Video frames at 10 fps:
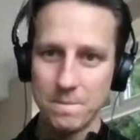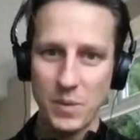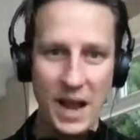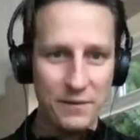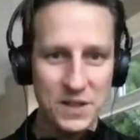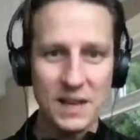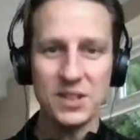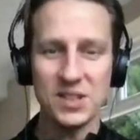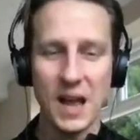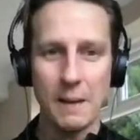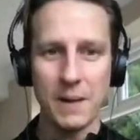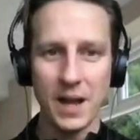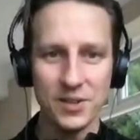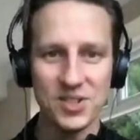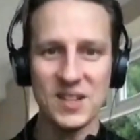We have to give it time,
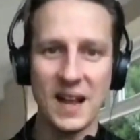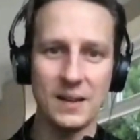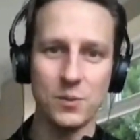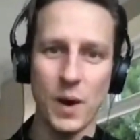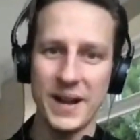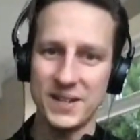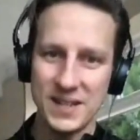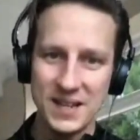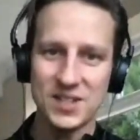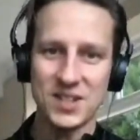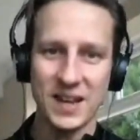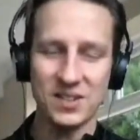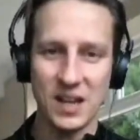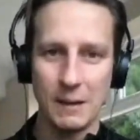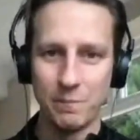and I understand why it needs to
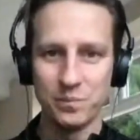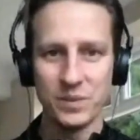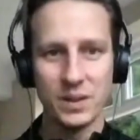take time.